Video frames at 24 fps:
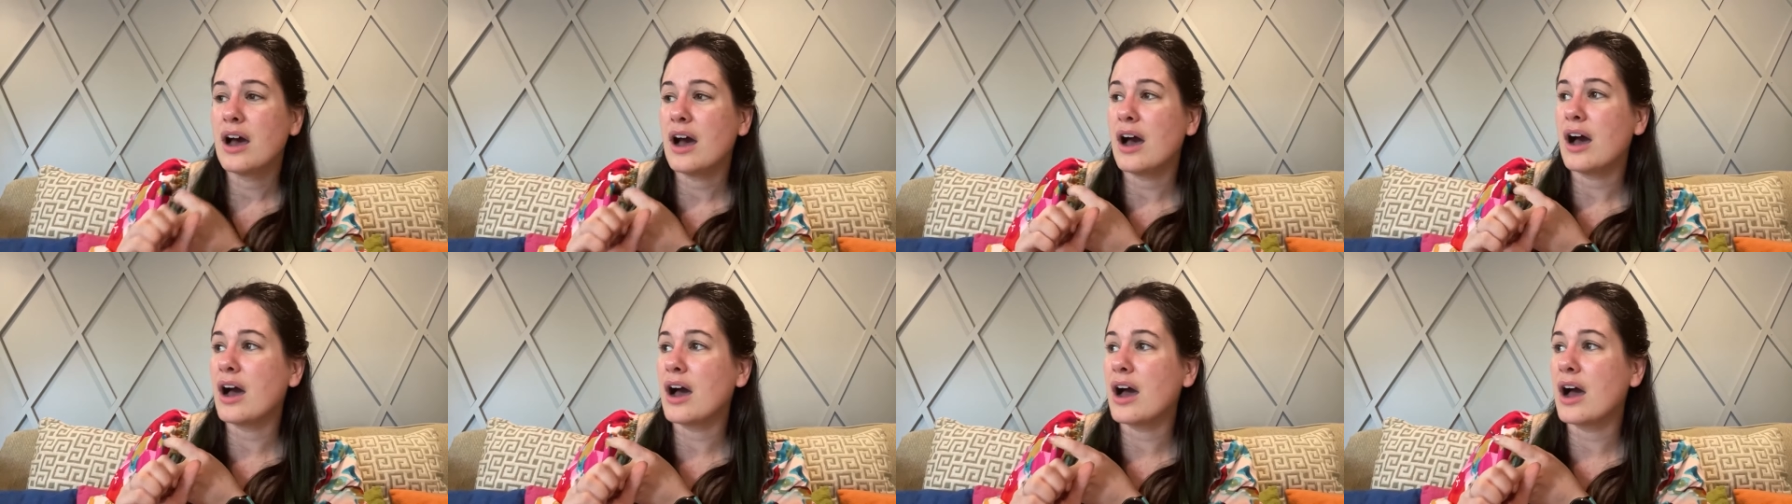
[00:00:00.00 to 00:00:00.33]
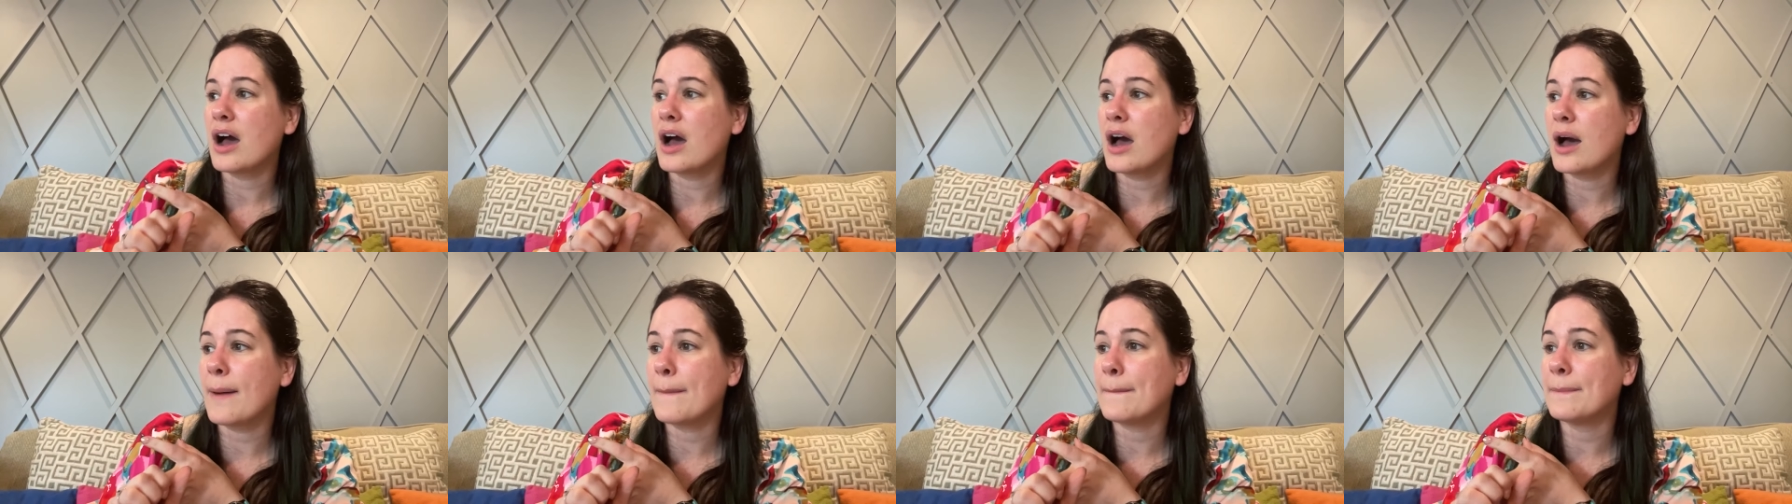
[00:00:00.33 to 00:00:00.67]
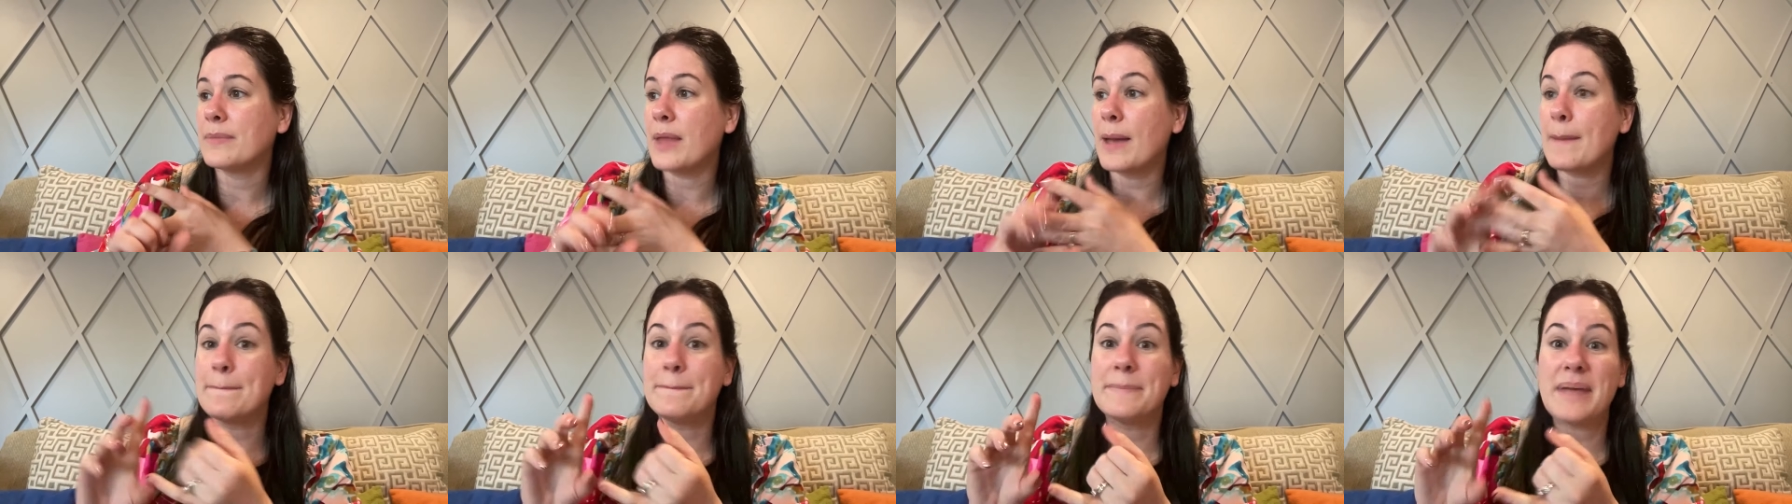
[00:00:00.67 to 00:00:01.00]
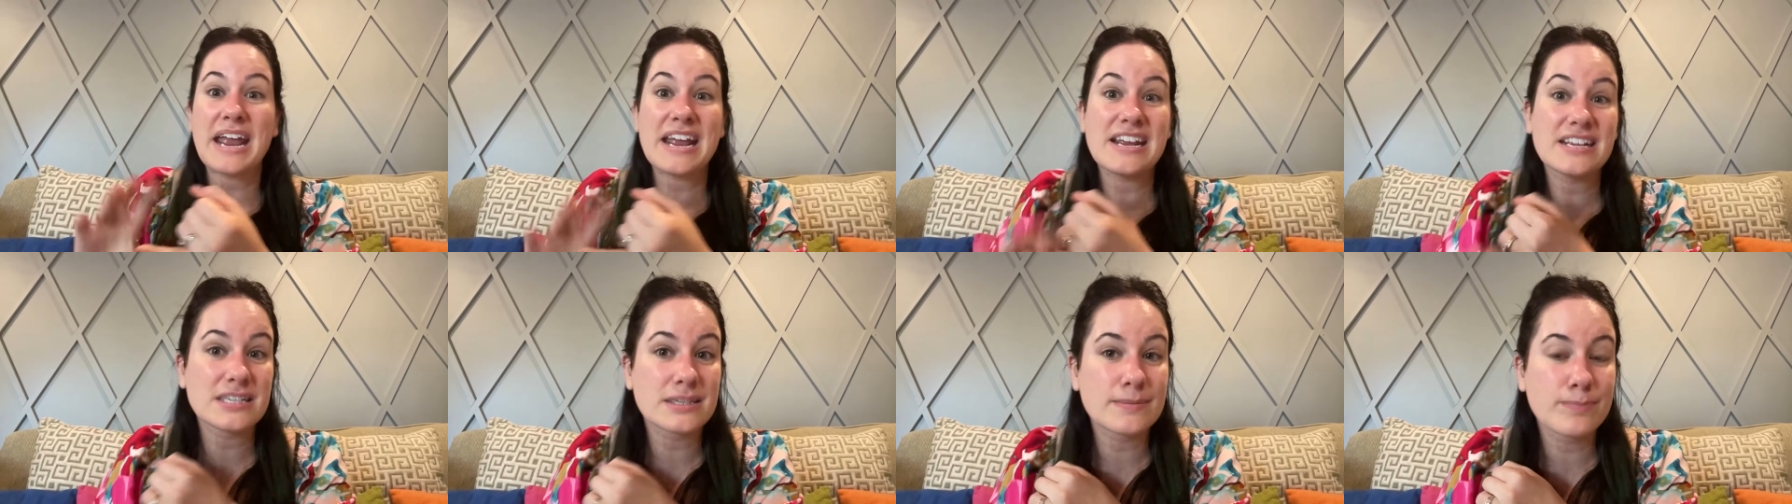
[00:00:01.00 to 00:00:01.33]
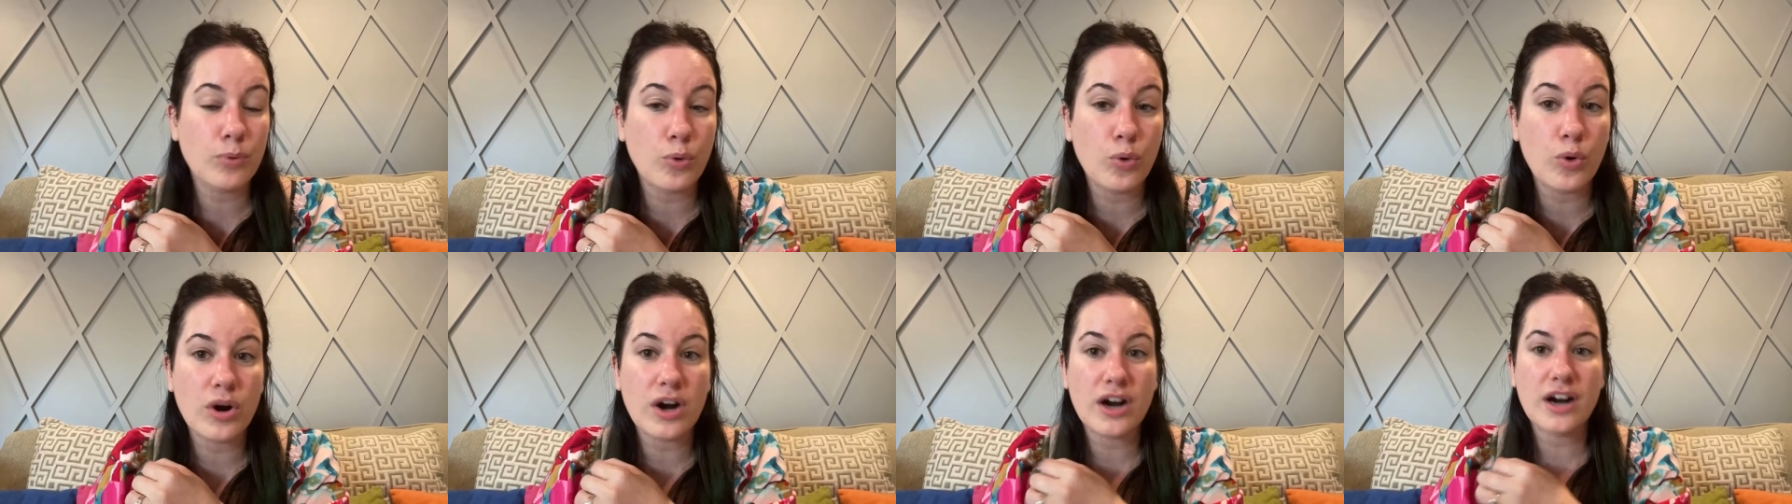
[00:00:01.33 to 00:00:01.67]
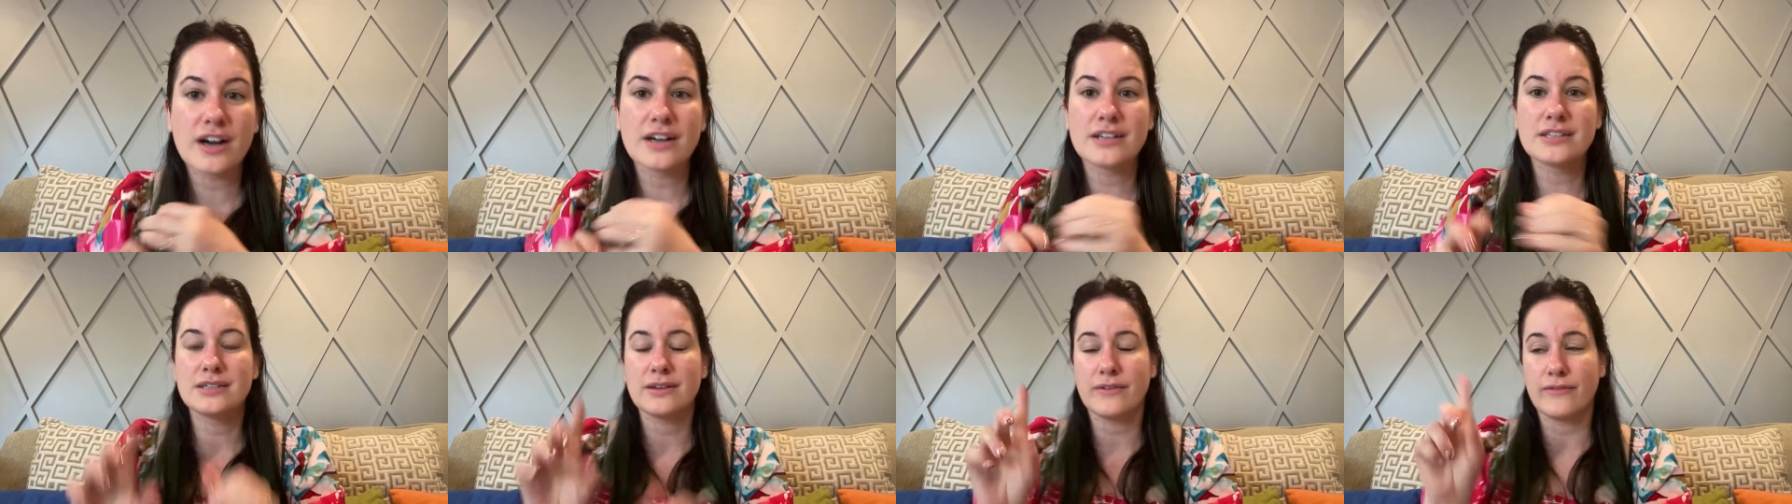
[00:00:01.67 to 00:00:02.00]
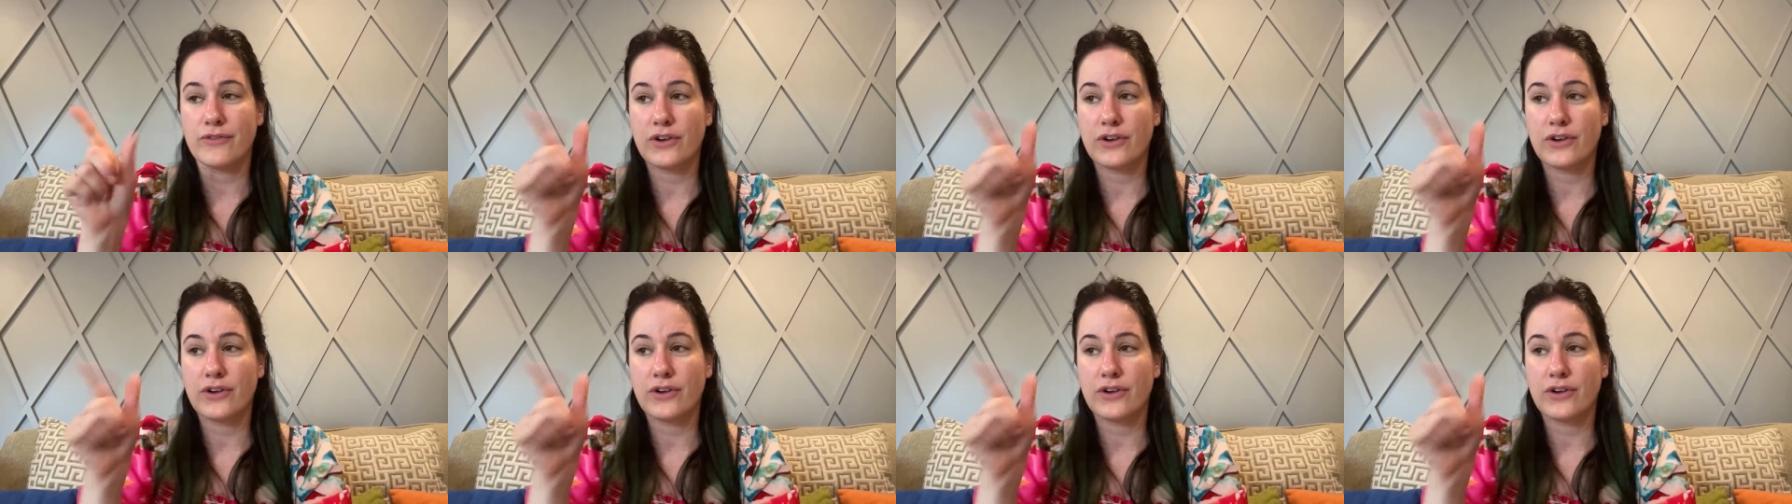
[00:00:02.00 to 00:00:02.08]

um, baseboards.